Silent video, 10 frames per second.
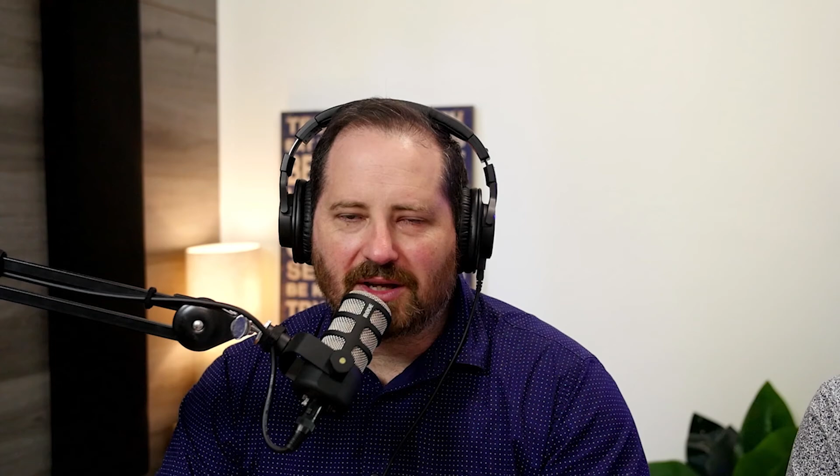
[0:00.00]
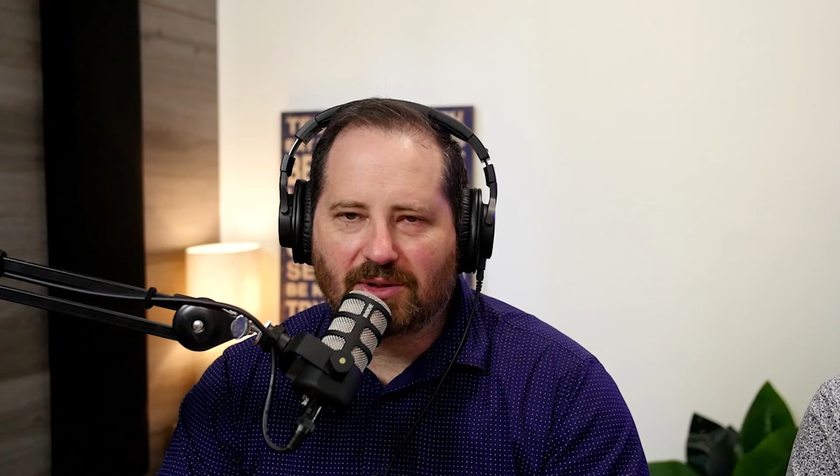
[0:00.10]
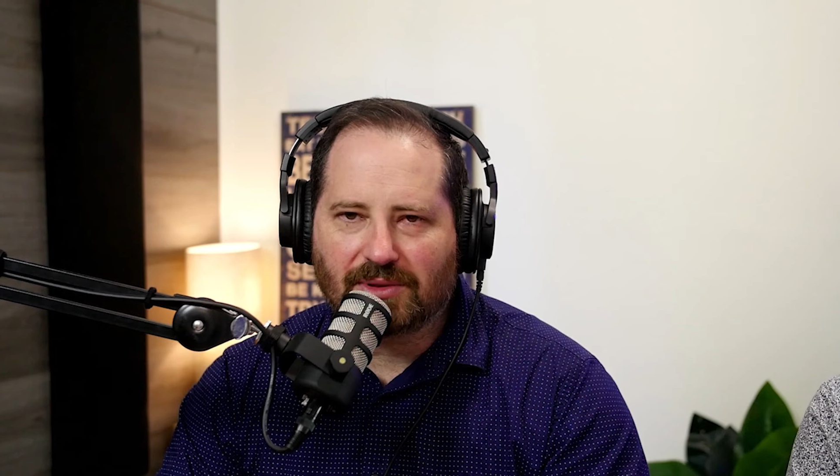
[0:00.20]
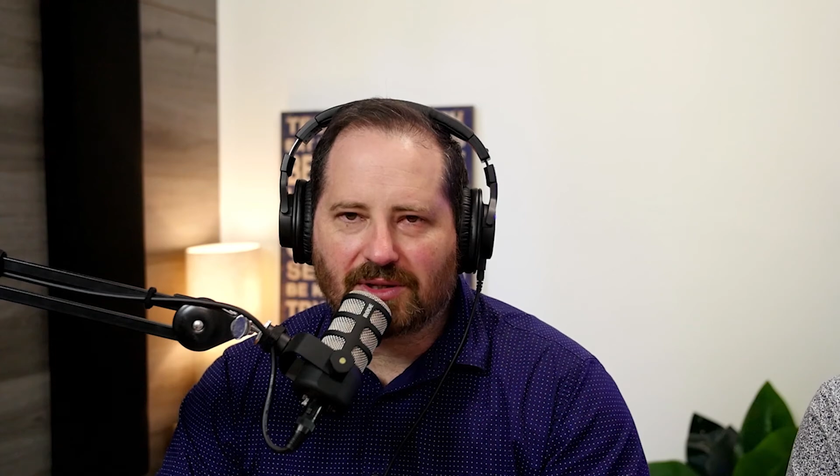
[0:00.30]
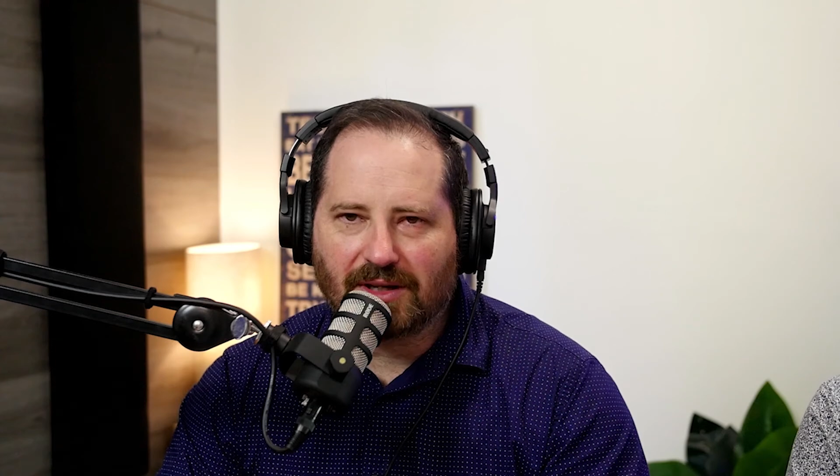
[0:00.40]

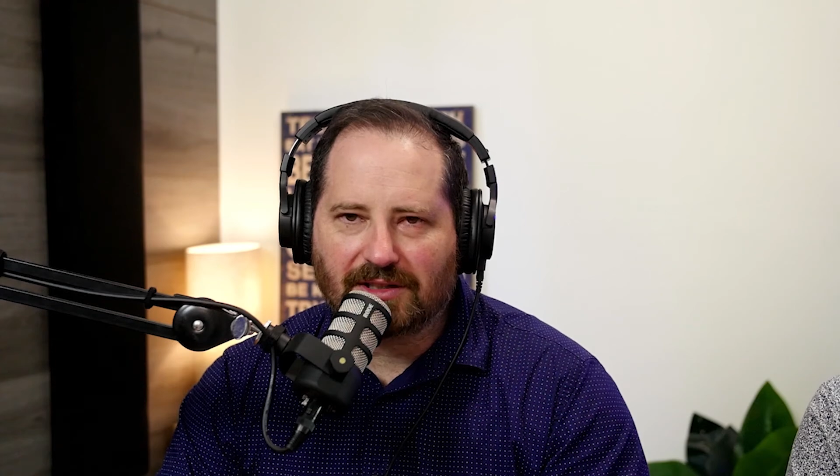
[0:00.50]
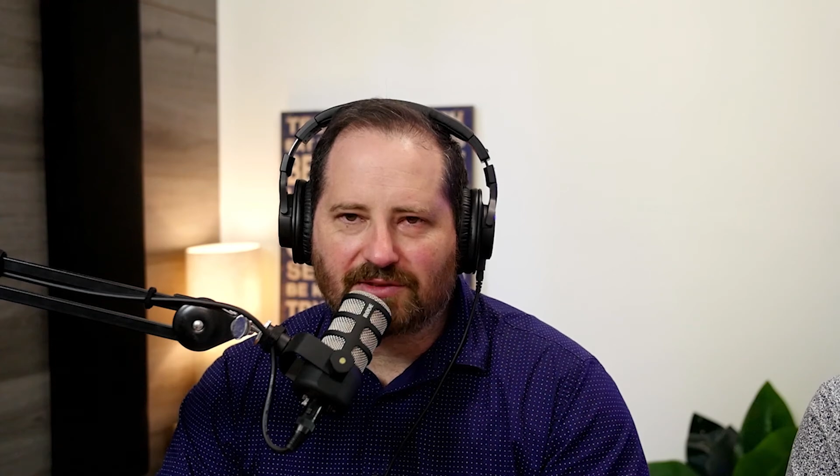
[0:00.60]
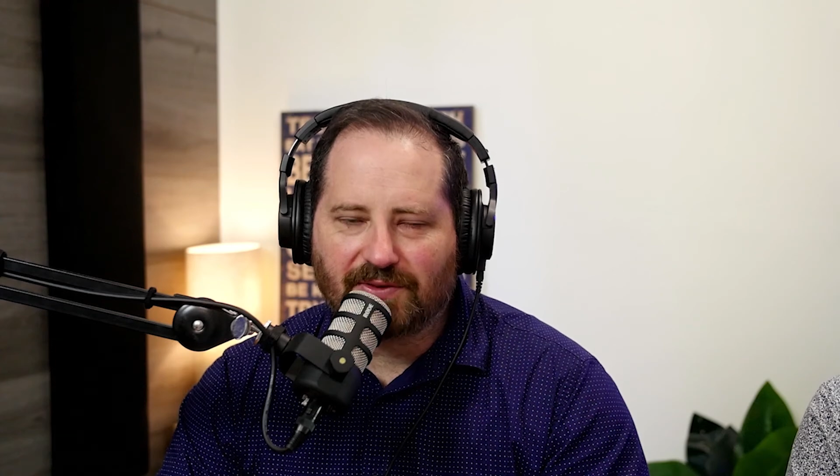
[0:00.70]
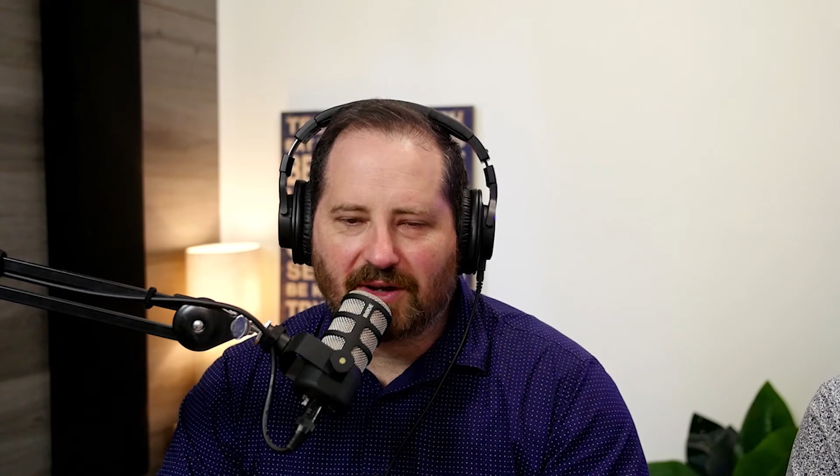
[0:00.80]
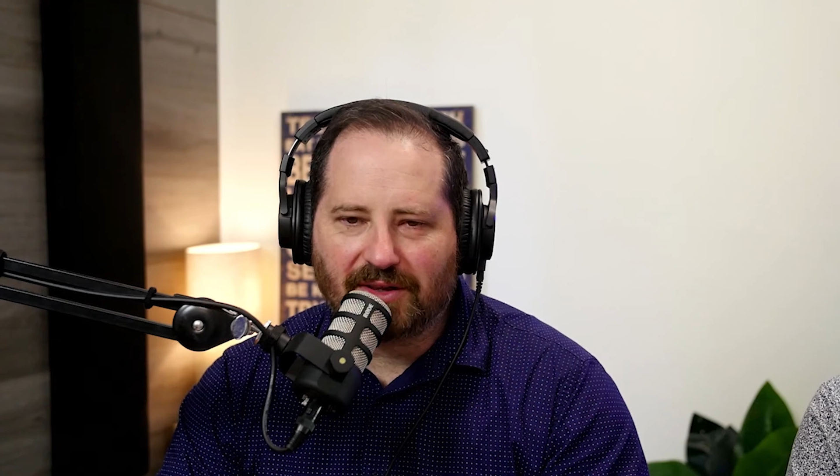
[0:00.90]
clients
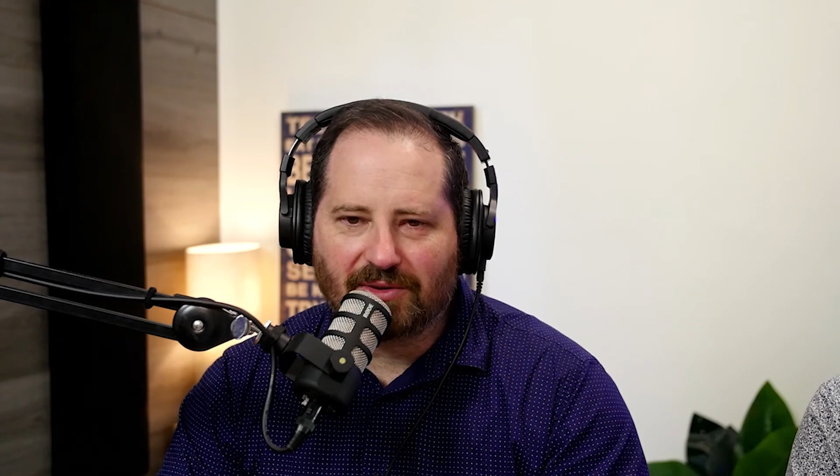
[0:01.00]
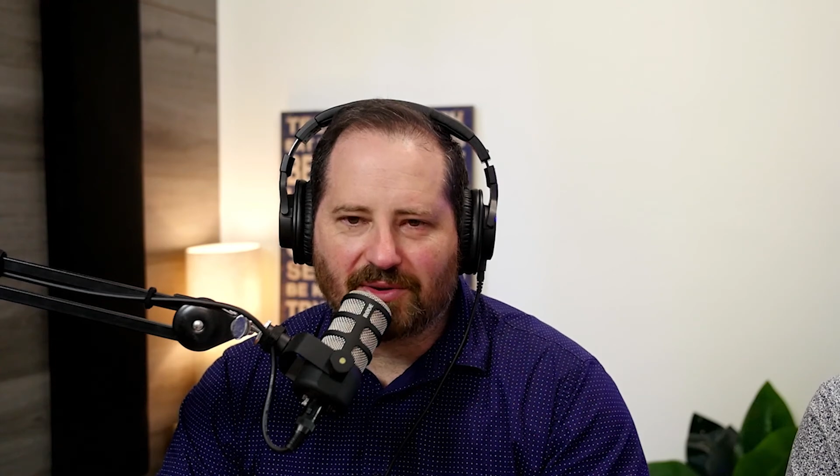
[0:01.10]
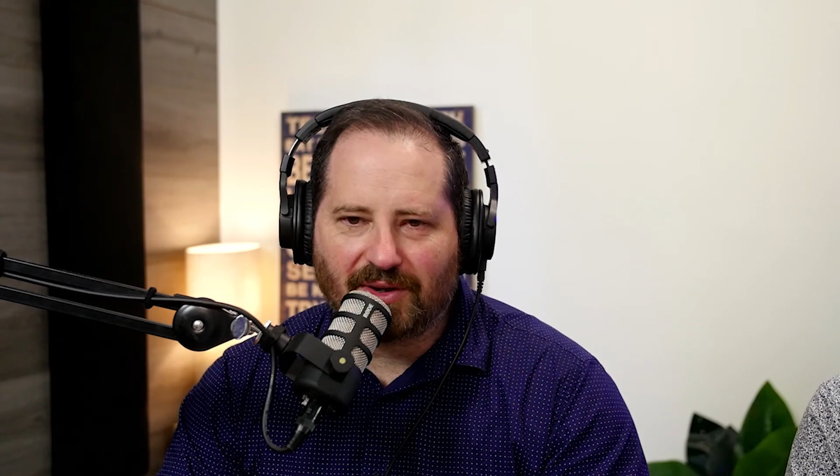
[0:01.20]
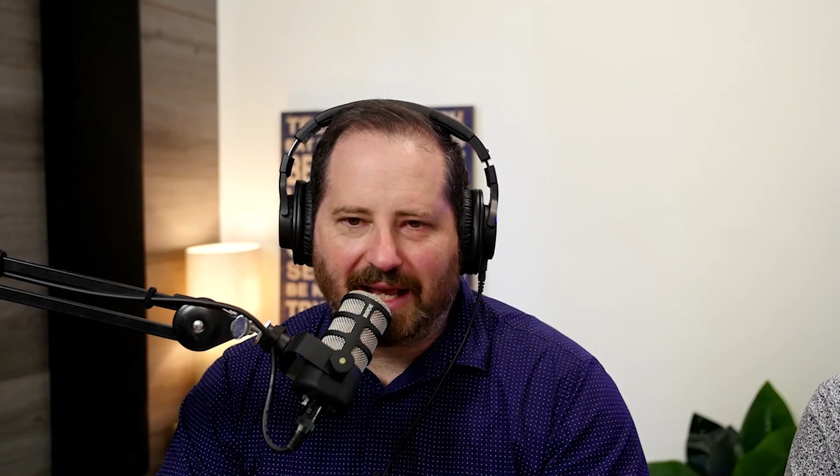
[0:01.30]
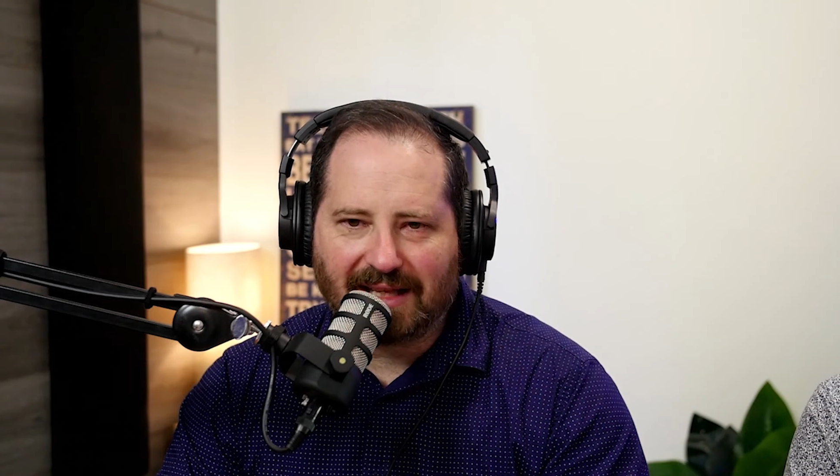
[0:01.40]
find their own
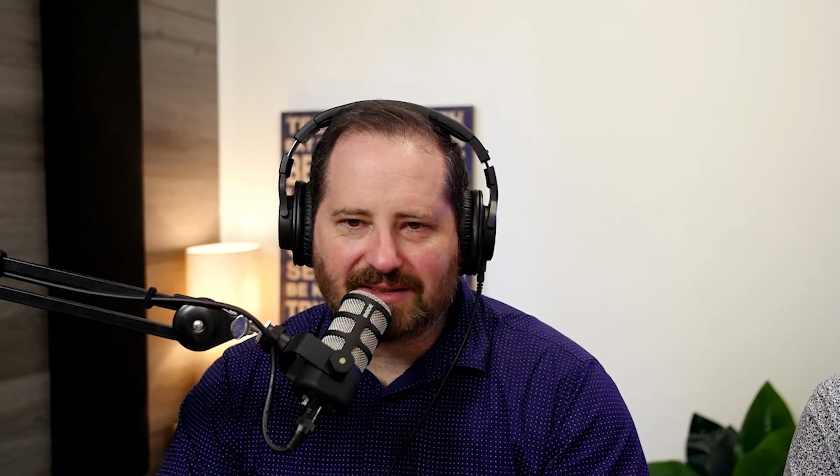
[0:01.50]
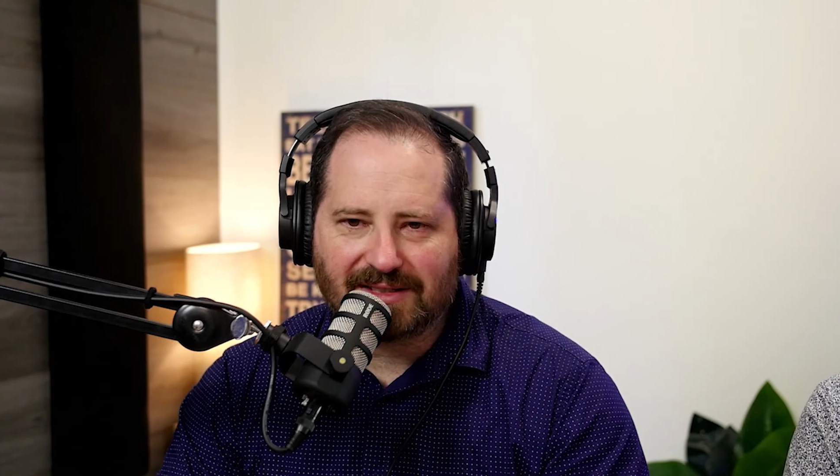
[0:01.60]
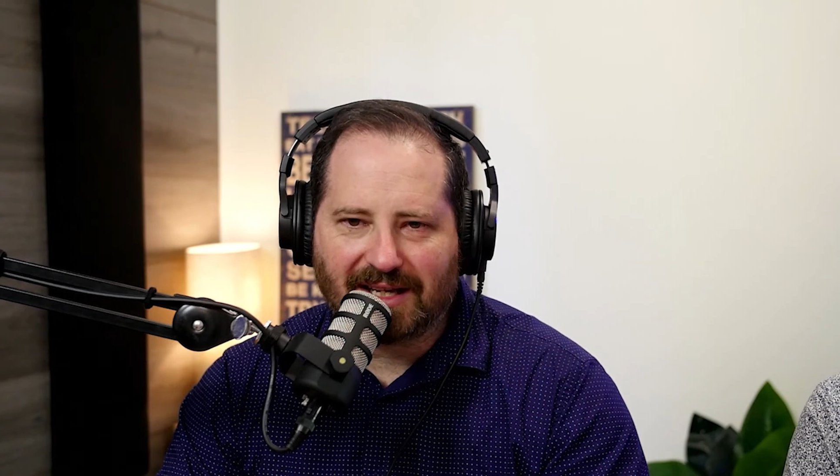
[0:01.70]
answer